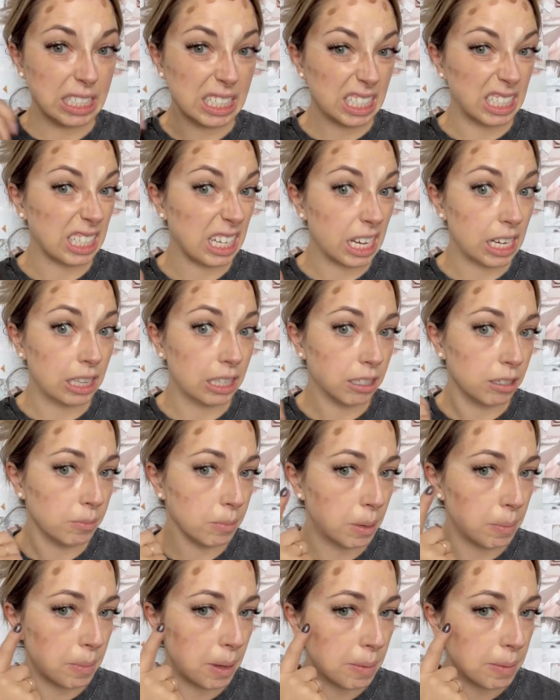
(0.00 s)
Got a little
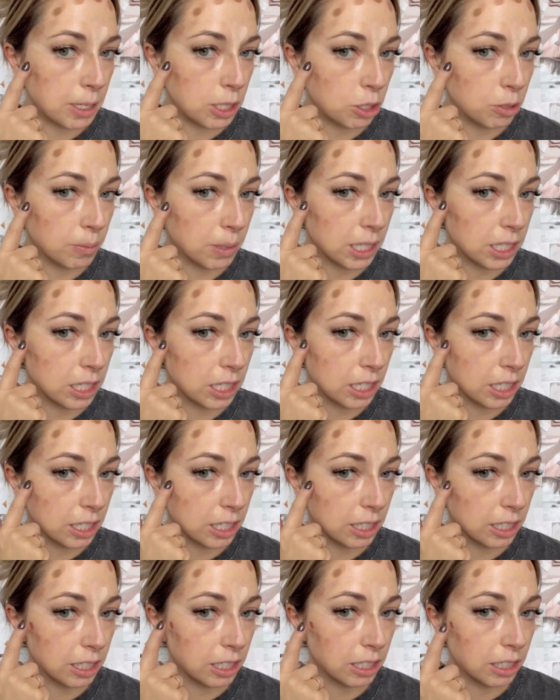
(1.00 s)
bit, maybe too much here,
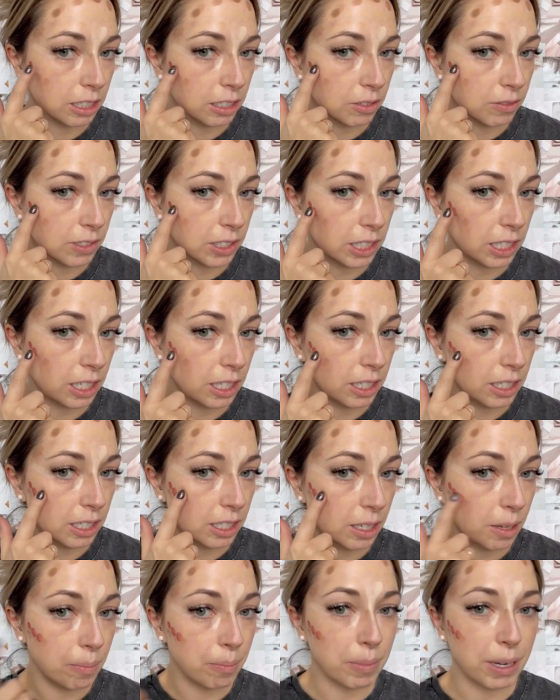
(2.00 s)
a little overzealous,
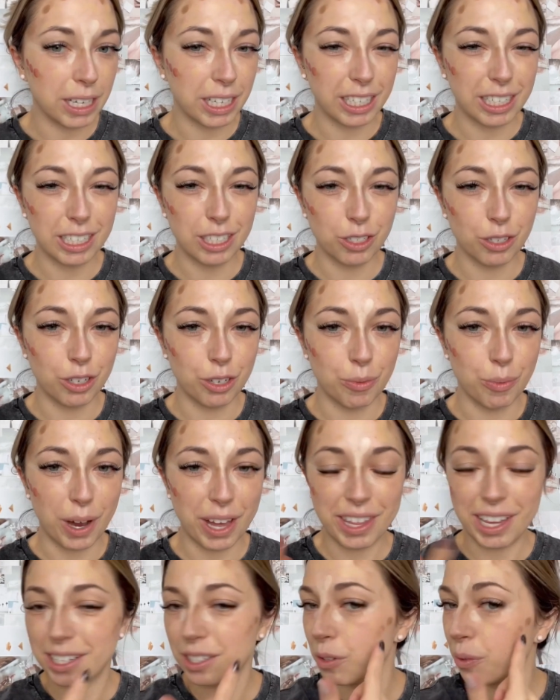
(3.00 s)
but I'm going to show you why
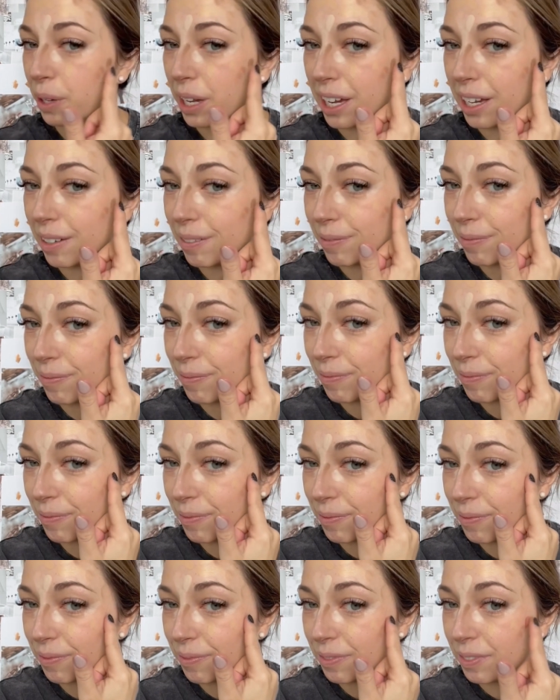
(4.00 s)
that's okay.
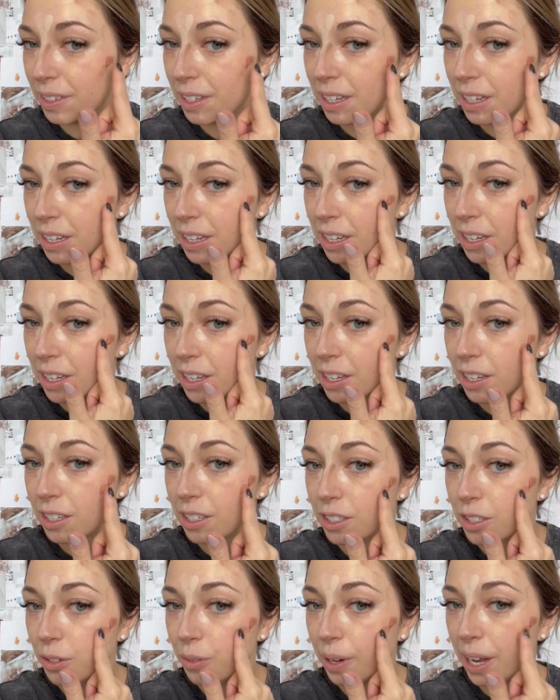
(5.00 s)

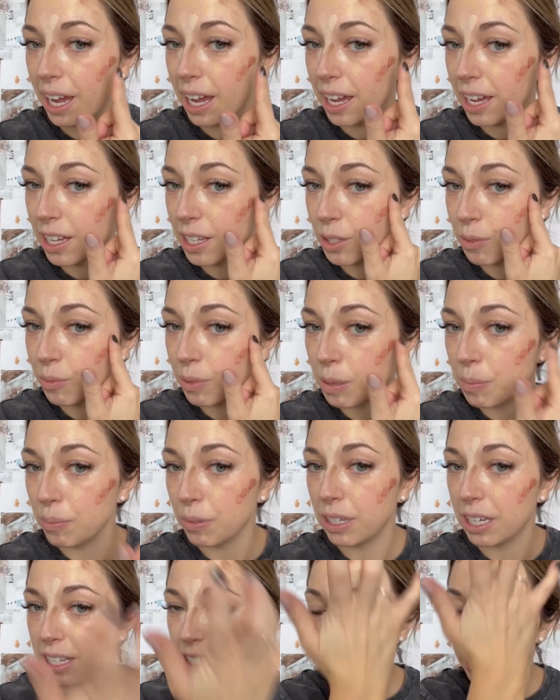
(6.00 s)
So as we
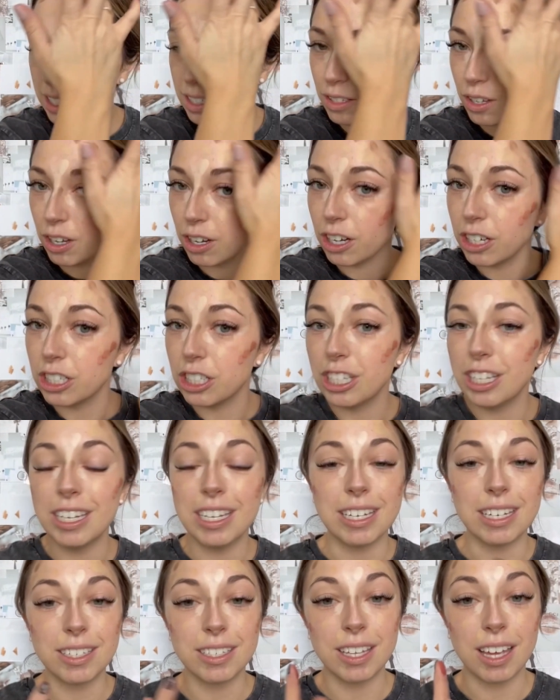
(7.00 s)
place this on our
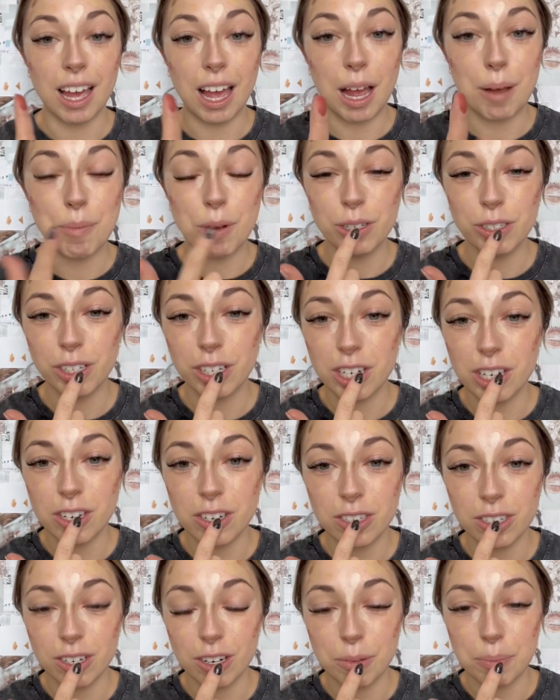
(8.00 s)
cheeks, I'm also going to
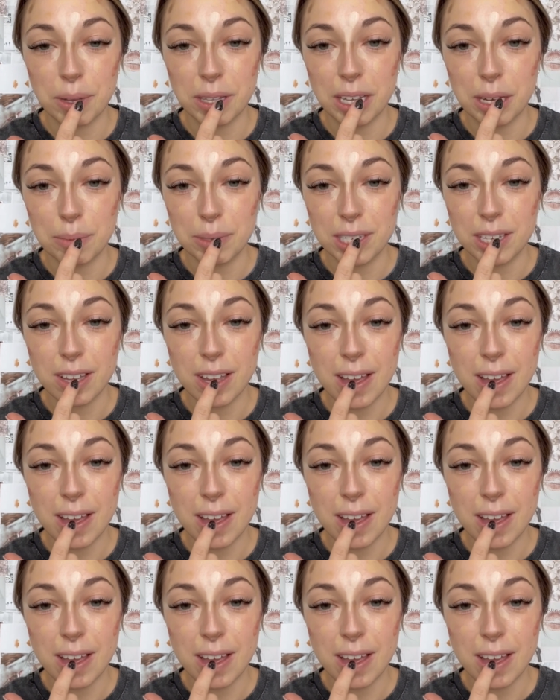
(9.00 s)
use it on my lips.